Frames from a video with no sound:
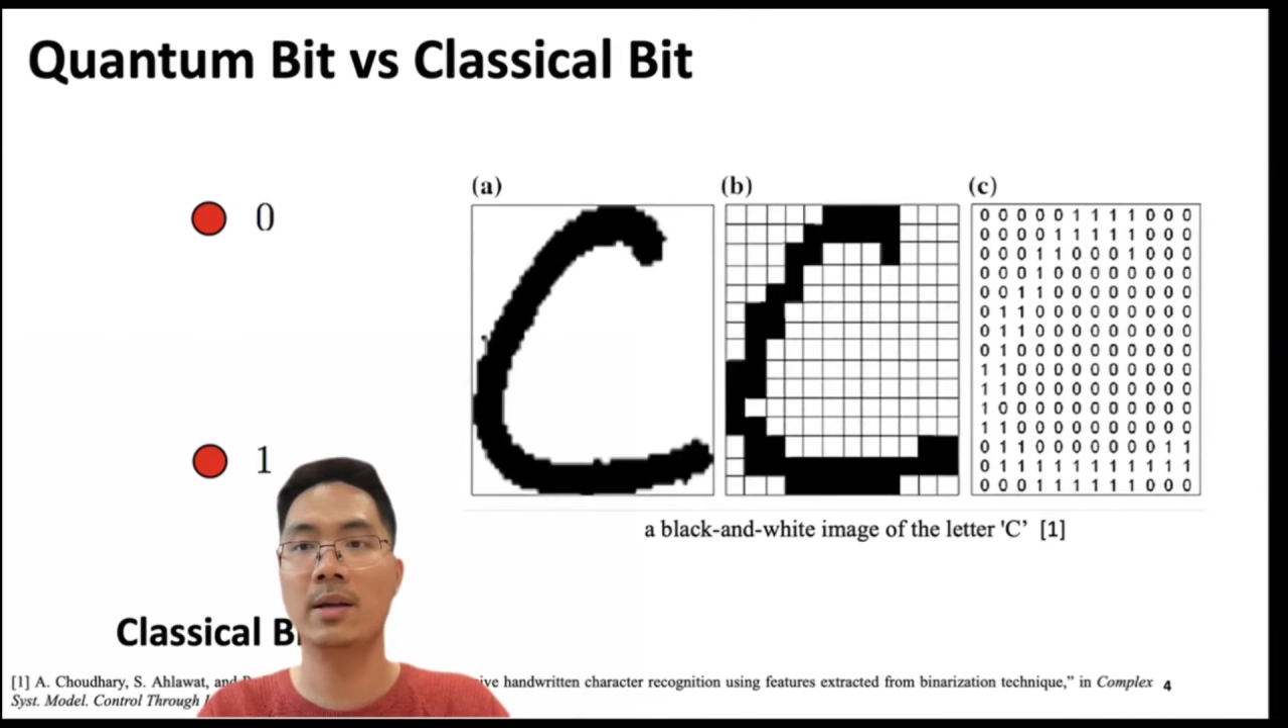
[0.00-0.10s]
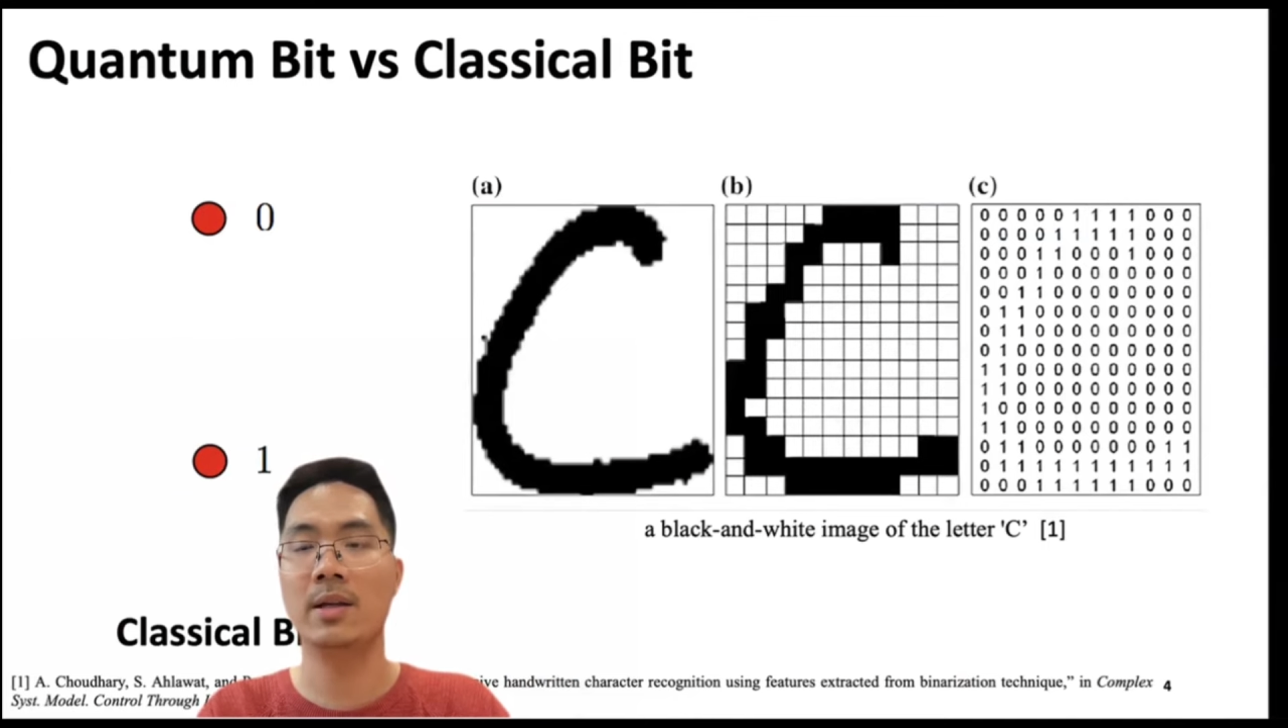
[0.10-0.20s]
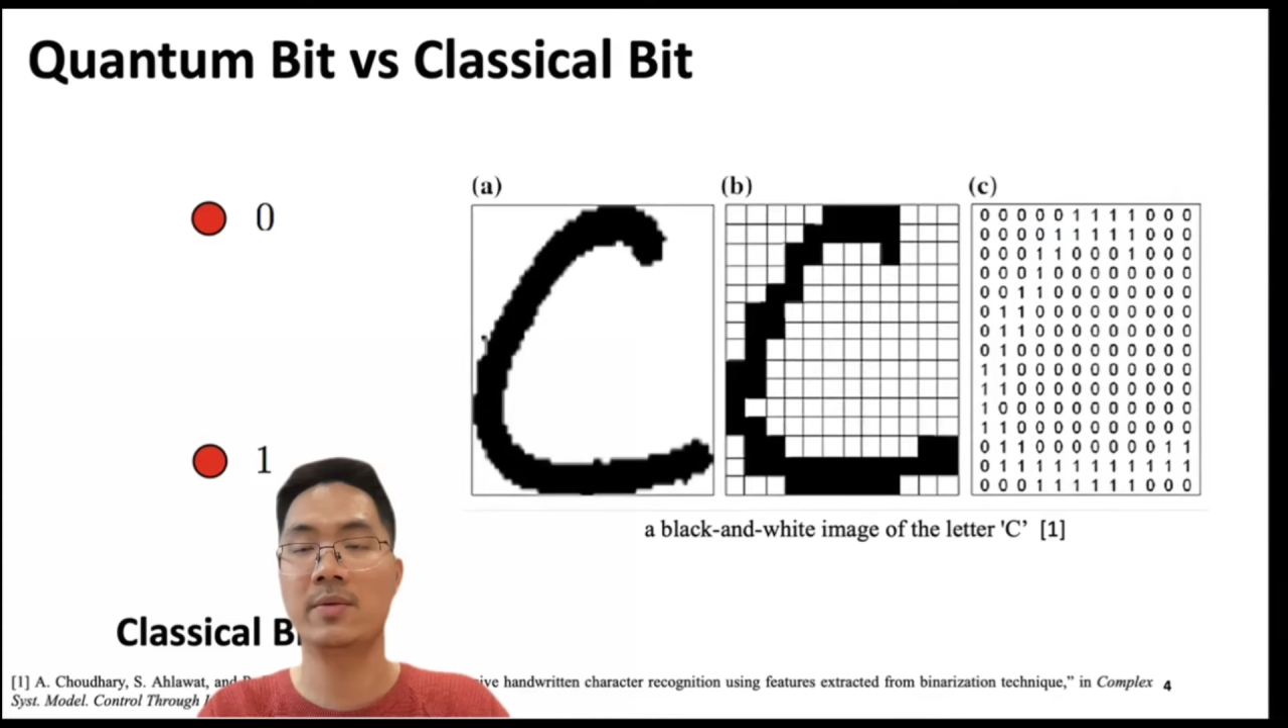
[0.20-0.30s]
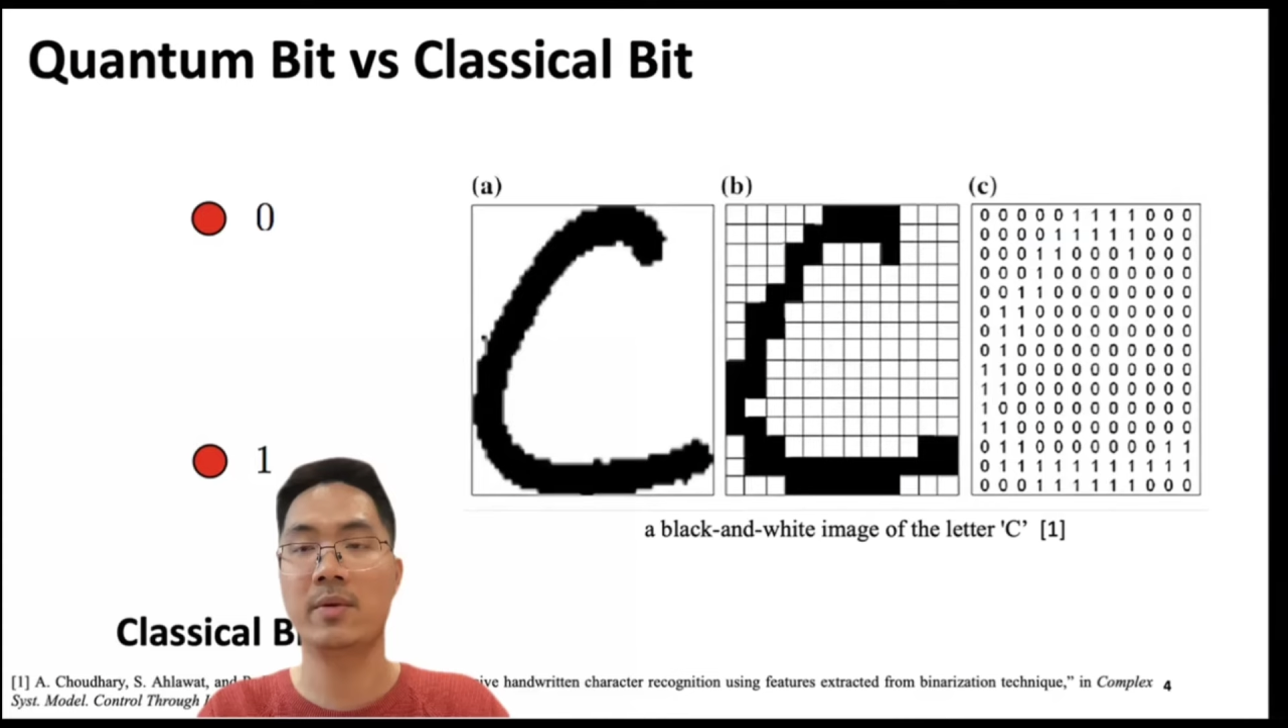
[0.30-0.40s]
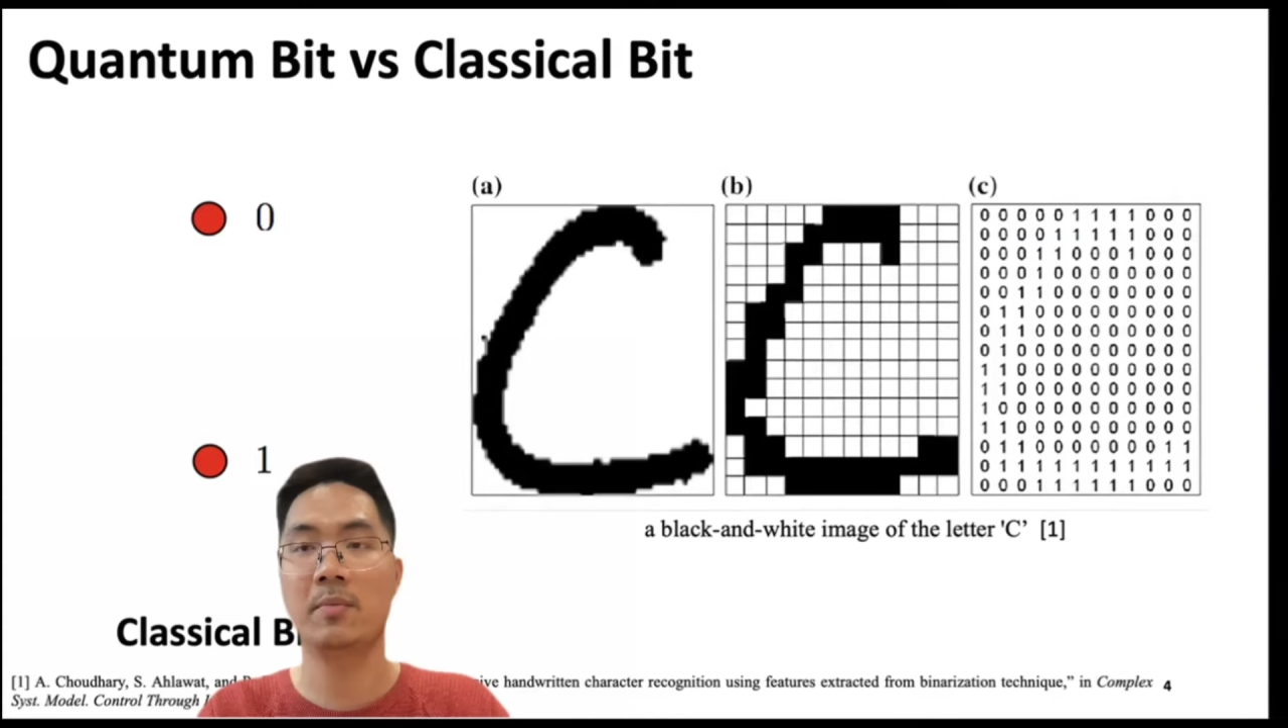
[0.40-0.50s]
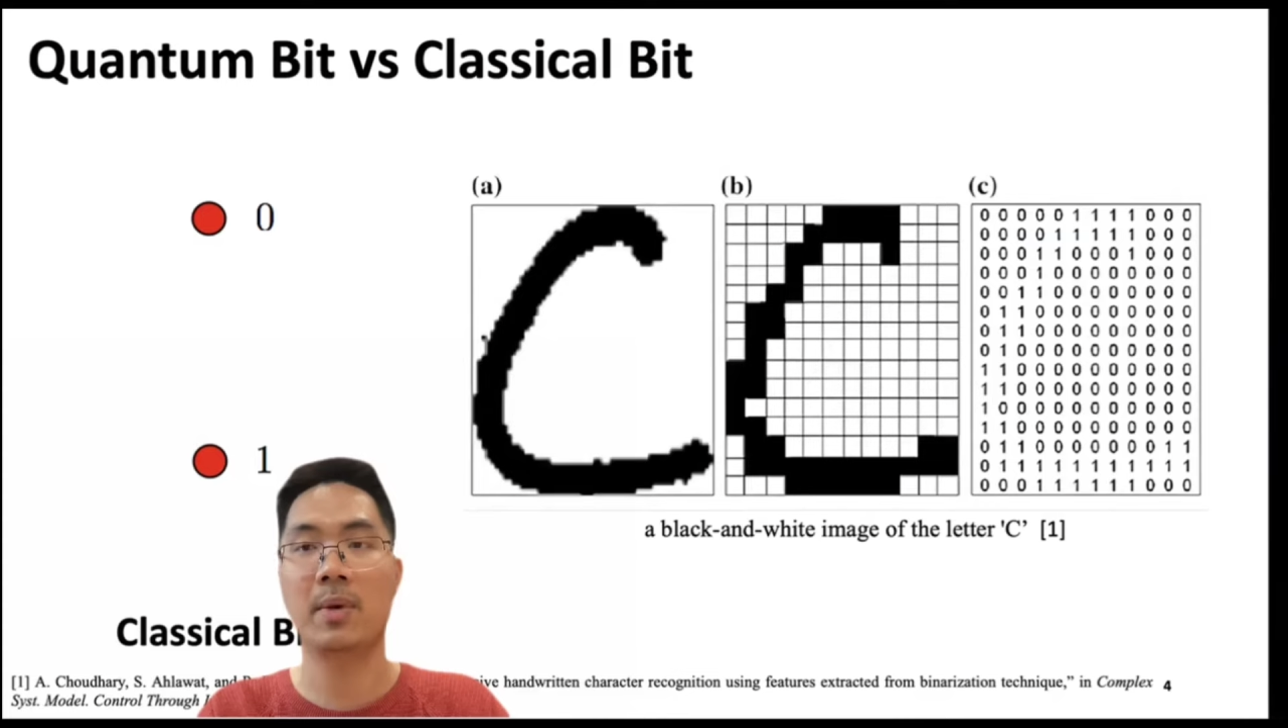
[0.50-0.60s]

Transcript: is for